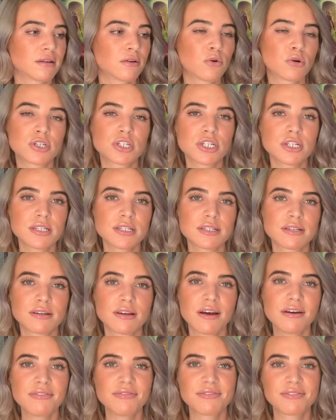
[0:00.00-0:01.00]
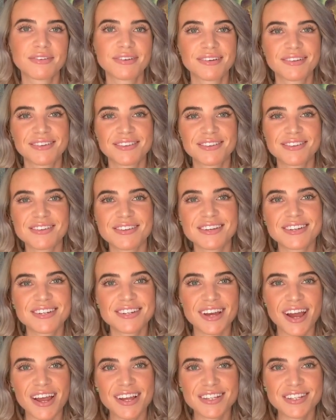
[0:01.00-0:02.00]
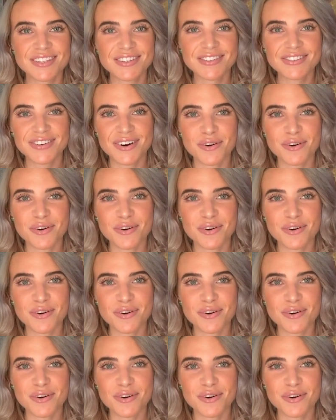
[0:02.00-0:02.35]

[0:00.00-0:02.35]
gorgeous enough to entice you,